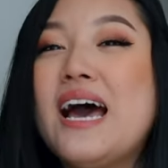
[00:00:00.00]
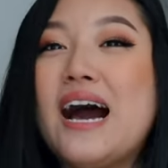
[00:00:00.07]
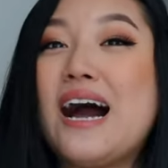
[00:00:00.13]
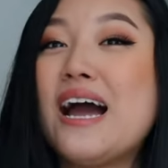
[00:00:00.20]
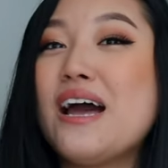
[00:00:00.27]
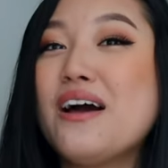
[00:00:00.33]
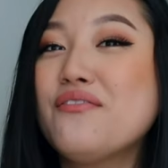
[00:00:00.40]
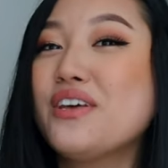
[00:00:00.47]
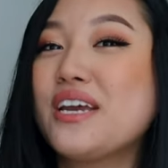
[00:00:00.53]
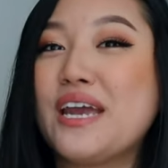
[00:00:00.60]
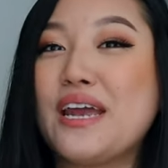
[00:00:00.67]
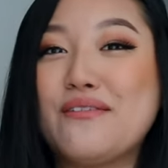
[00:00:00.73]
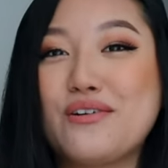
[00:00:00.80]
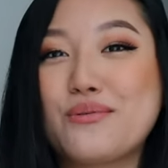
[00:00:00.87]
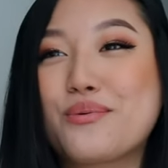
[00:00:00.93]
I have the
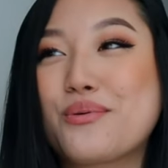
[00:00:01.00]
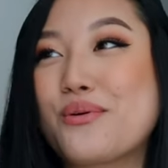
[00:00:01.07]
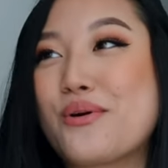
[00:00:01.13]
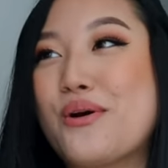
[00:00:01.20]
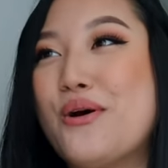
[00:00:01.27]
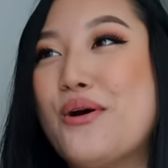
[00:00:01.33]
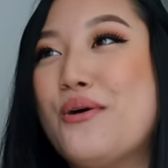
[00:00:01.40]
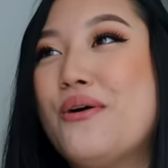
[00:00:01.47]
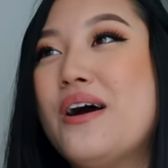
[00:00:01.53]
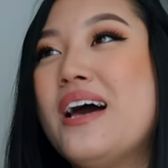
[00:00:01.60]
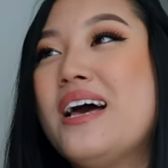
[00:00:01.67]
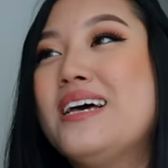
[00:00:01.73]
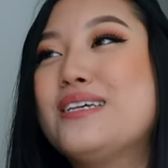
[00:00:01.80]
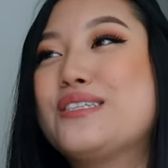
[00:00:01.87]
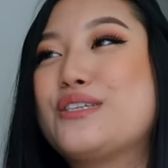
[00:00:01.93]
Canva Pro
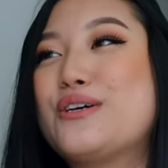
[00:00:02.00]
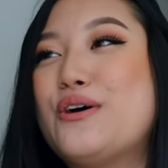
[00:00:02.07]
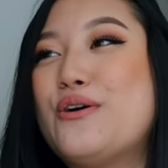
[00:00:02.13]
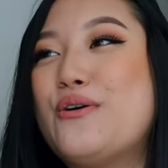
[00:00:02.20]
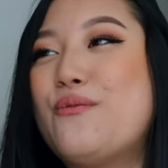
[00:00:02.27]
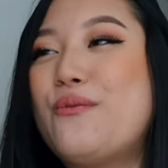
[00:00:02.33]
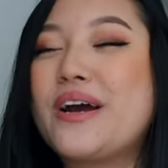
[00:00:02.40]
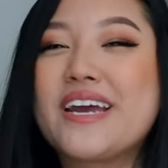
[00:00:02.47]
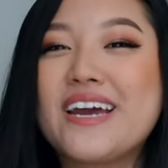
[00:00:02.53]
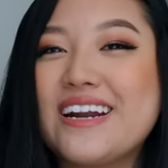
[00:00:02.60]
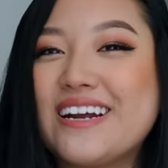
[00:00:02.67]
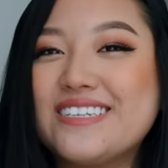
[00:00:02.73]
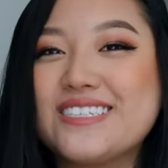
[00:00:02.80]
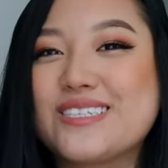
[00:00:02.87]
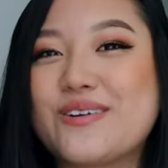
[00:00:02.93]
so why
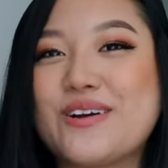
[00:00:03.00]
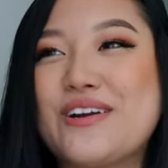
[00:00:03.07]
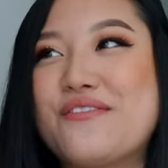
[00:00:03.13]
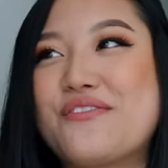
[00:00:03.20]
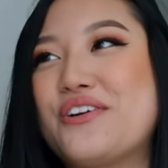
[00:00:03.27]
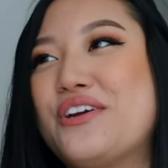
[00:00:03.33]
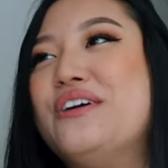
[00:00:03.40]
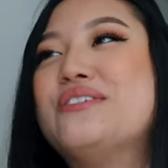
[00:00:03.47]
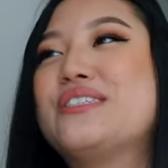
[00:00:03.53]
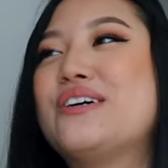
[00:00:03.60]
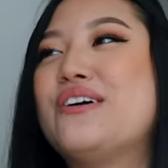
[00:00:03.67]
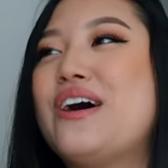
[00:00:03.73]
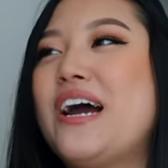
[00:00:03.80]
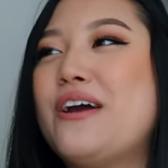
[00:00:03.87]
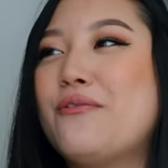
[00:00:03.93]
can't I just create it for you
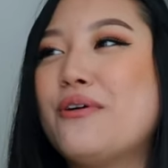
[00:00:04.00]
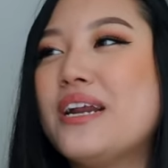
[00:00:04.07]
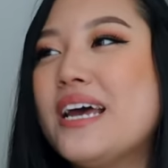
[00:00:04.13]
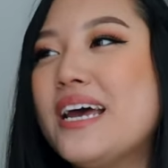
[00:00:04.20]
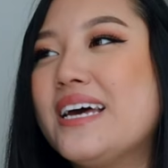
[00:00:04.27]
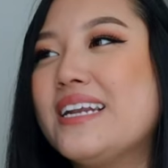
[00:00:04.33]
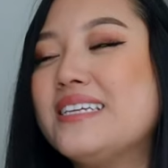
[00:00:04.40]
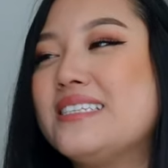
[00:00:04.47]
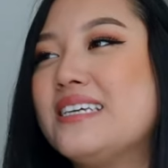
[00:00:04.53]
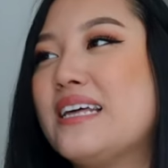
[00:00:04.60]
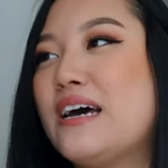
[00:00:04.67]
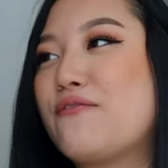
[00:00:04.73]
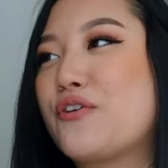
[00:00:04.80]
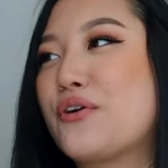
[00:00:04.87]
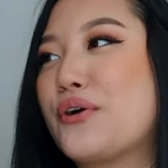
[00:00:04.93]
so I went ahead and did
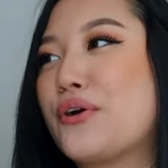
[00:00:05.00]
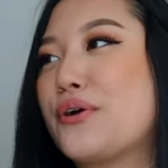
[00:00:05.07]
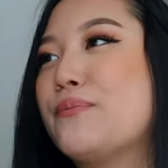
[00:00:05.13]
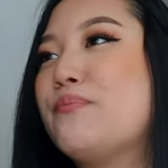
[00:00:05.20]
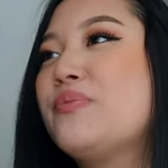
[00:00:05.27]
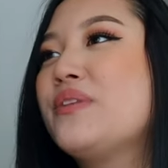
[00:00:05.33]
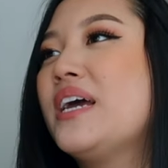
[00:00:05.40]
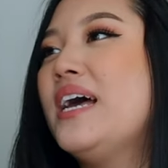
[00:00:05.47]
that for her